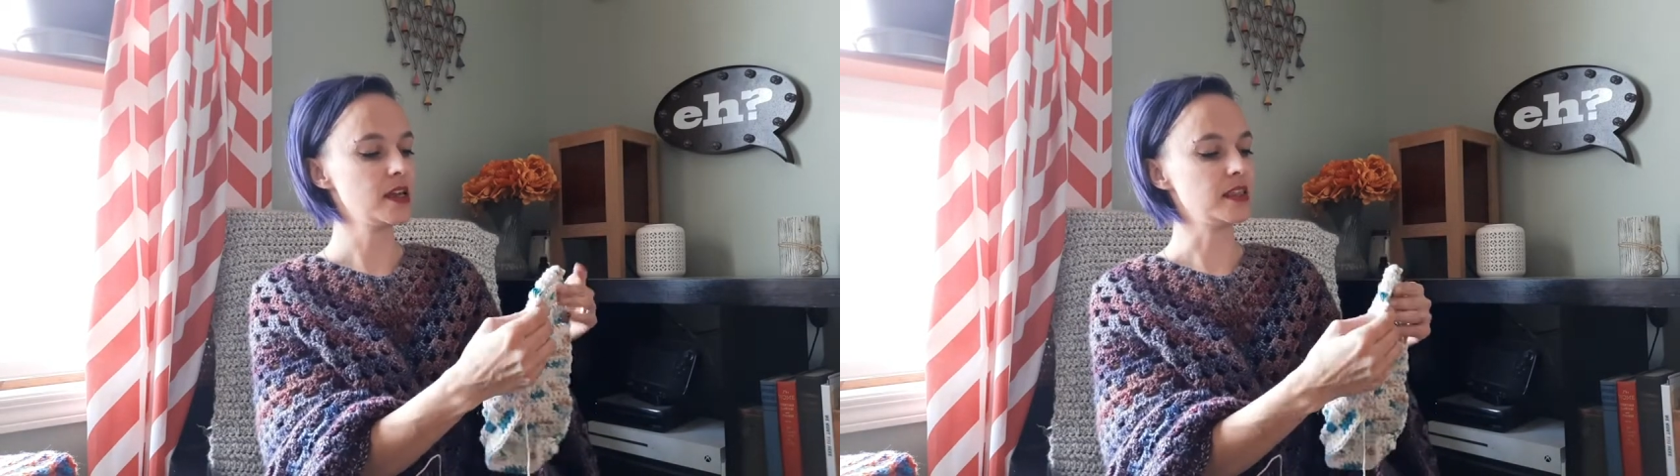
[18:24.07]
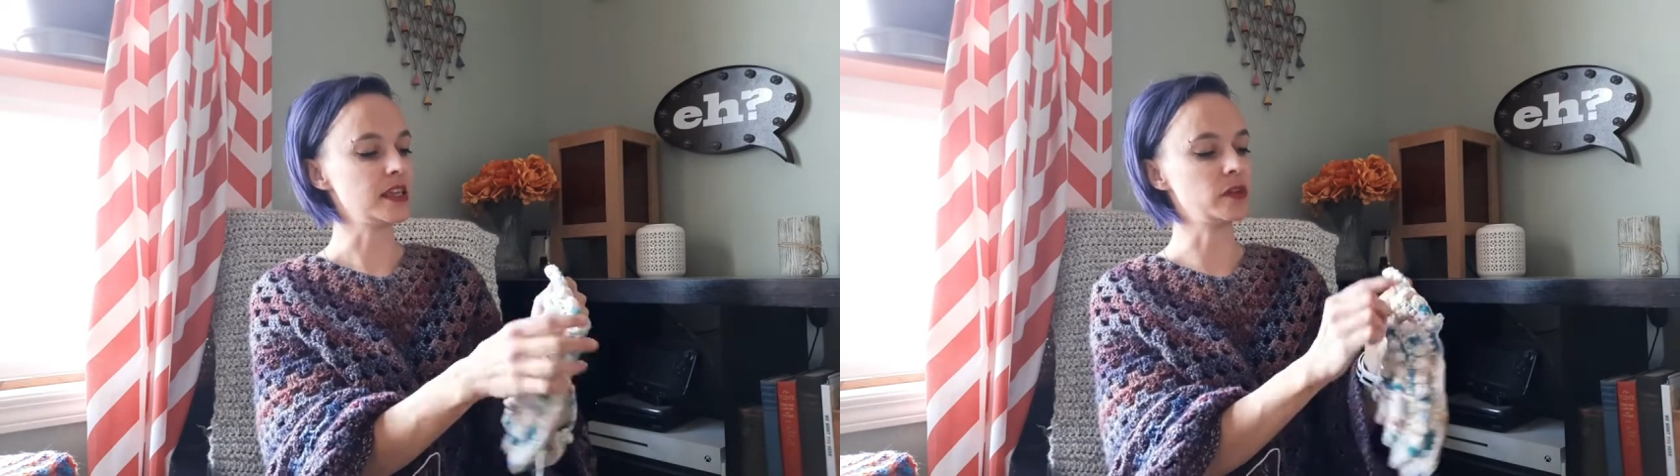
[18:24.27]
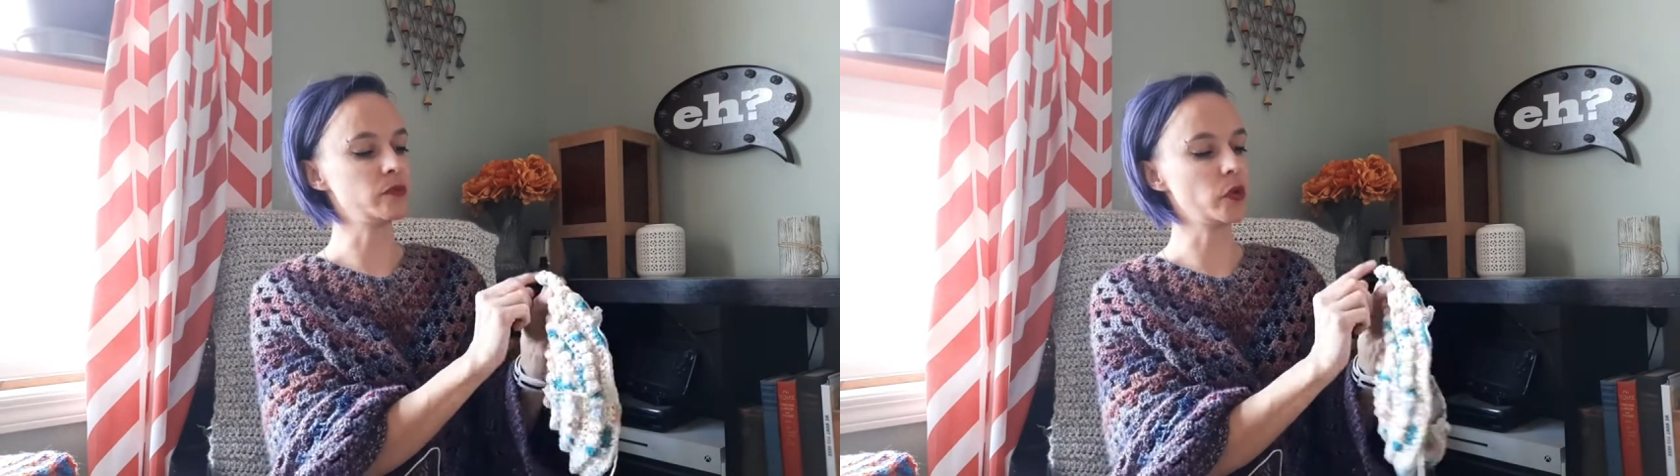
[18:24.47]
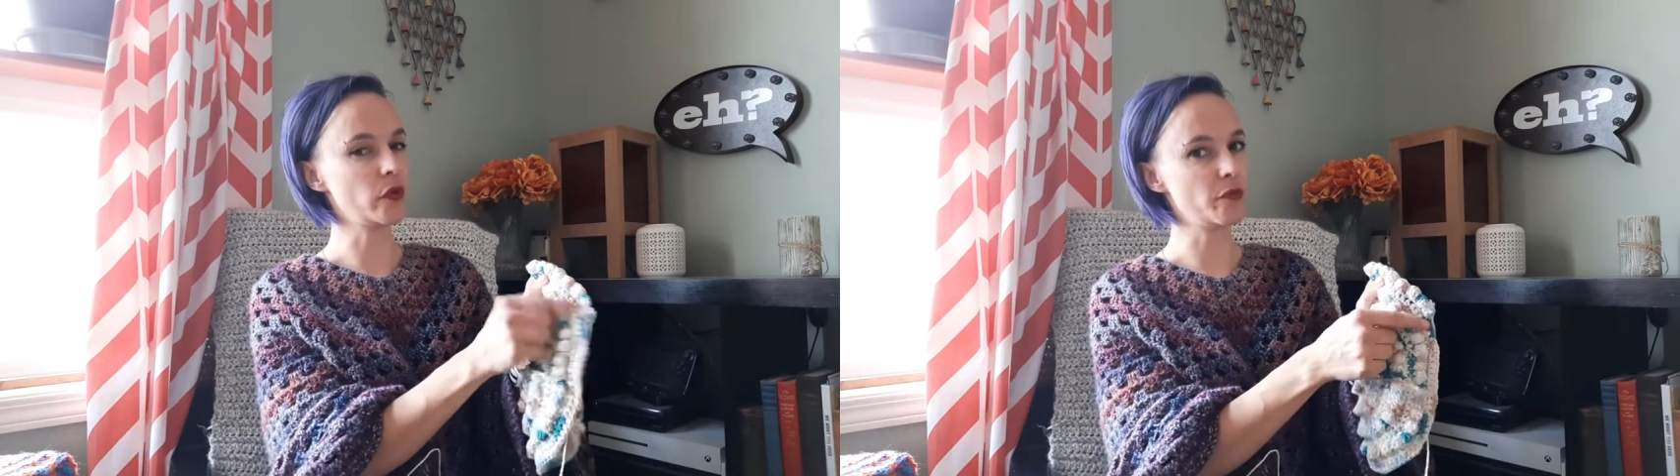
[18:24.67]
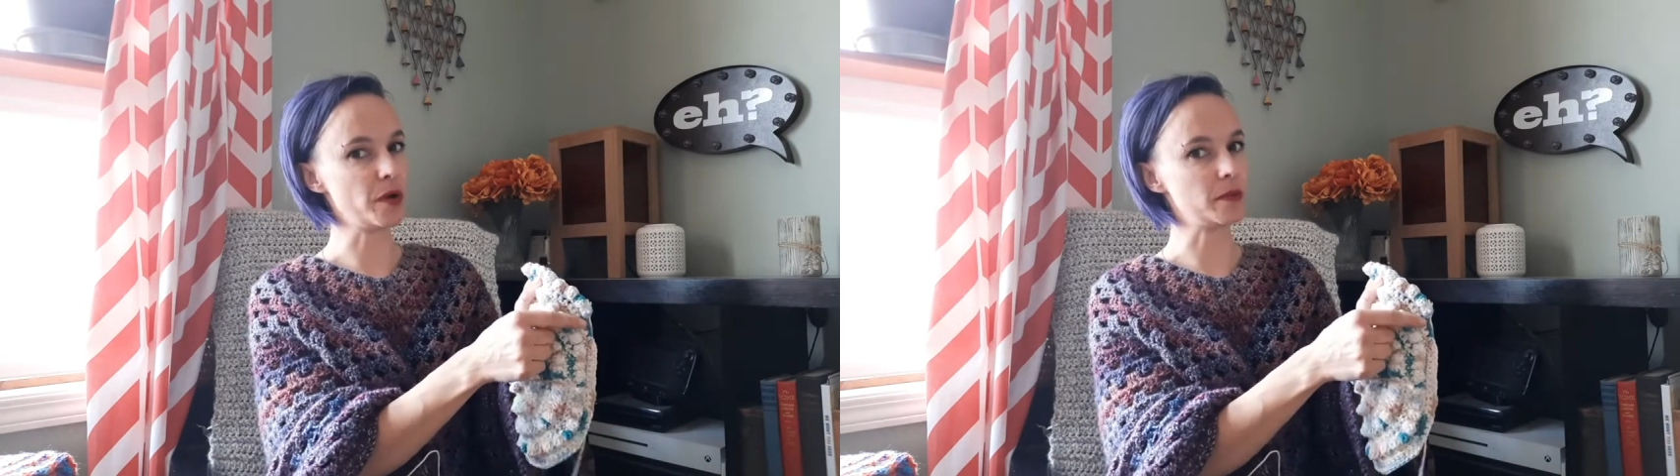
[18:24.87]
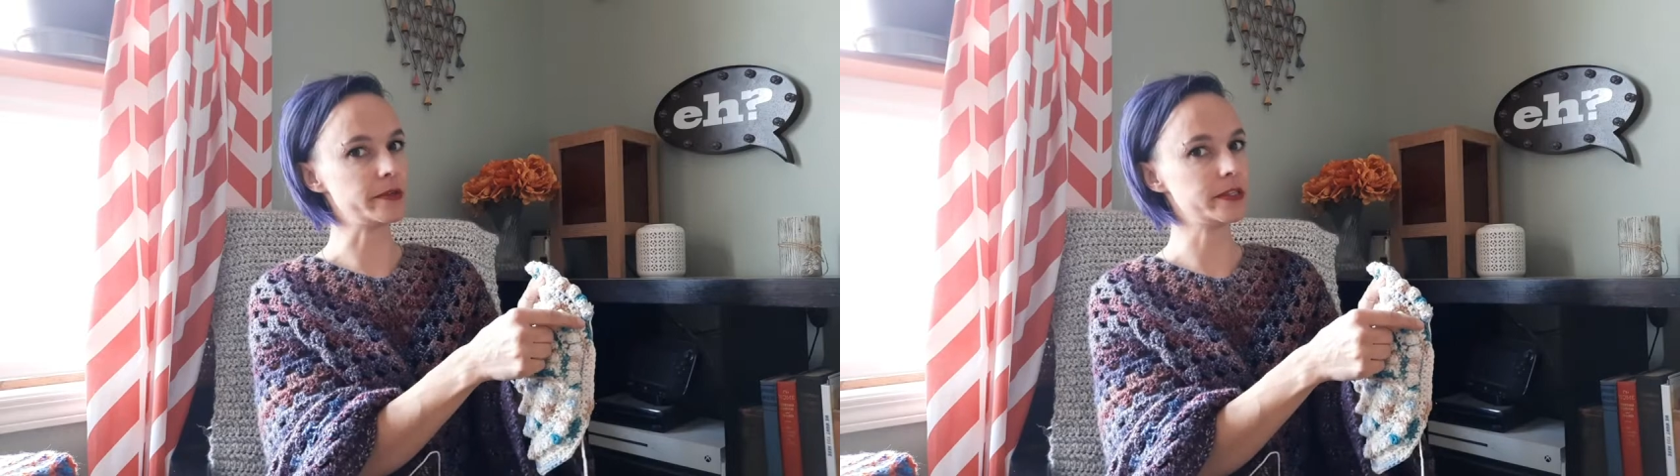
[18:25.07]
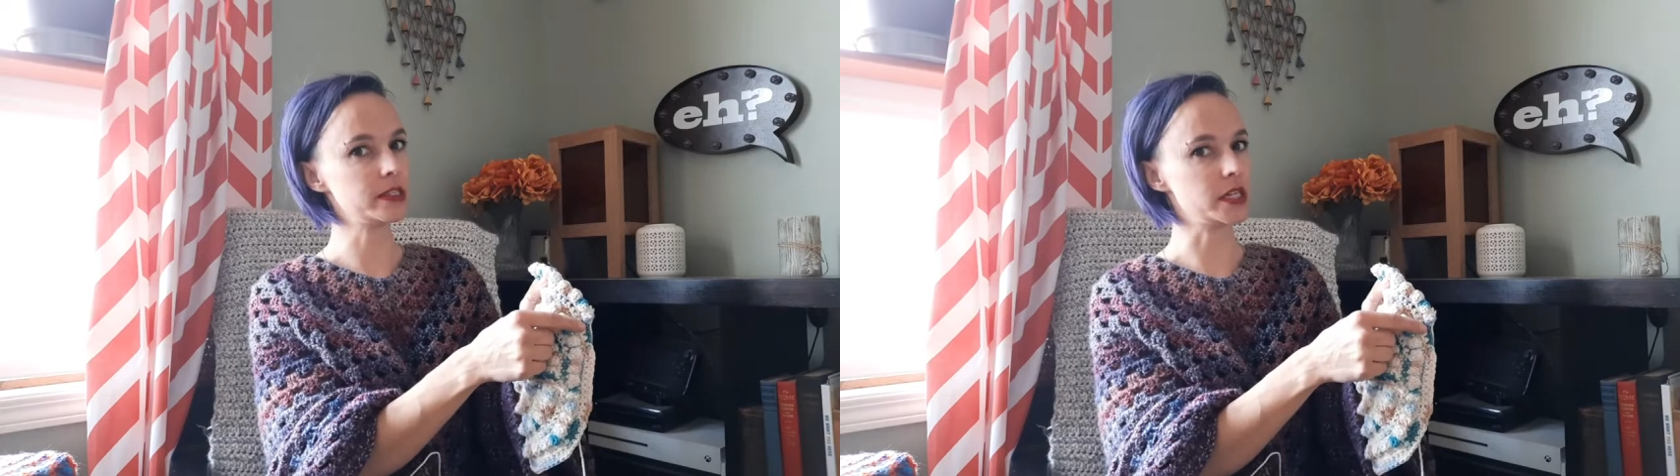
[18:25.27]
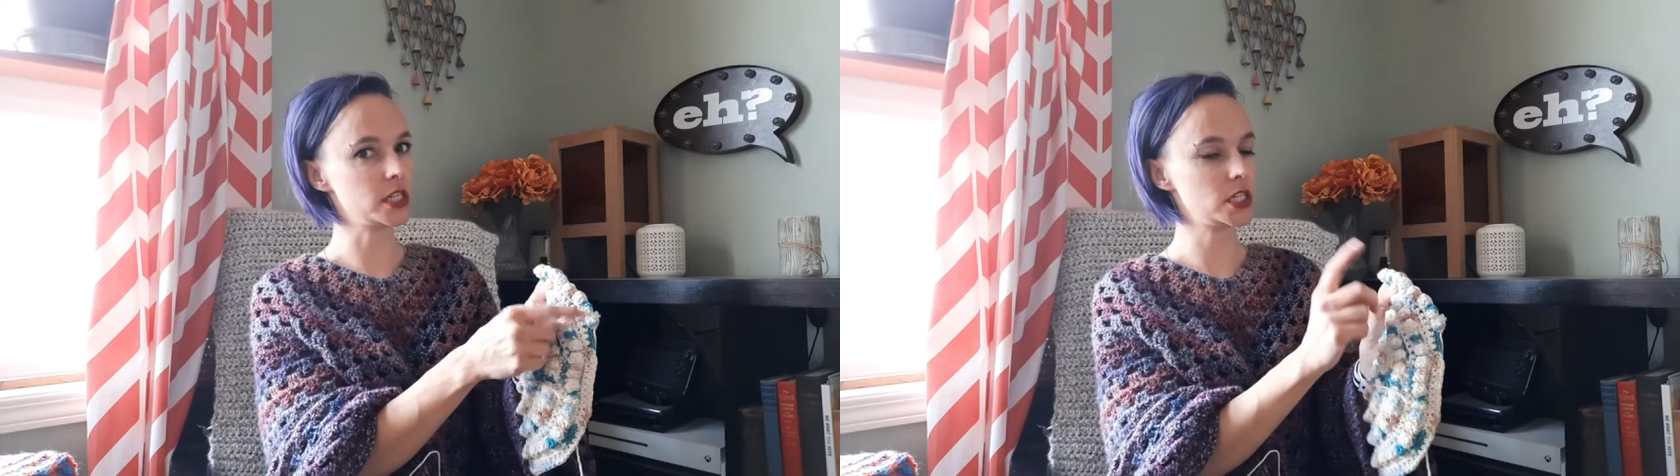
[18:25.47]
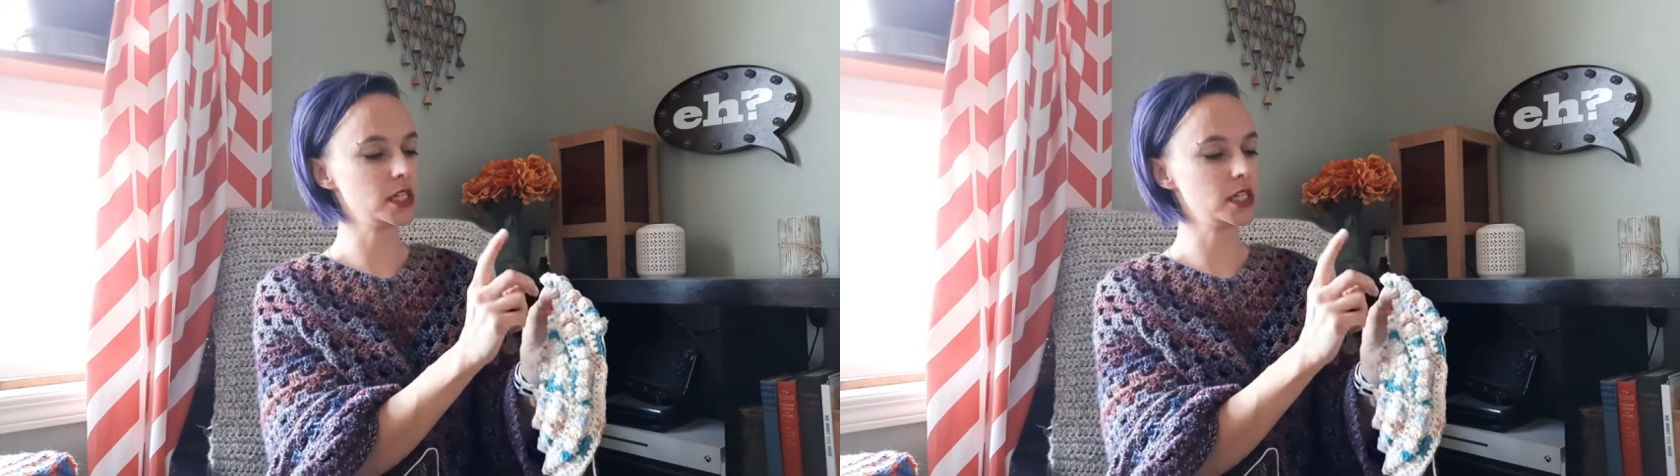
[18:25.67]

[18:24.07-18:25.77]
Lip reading: then the row of bobble stitch,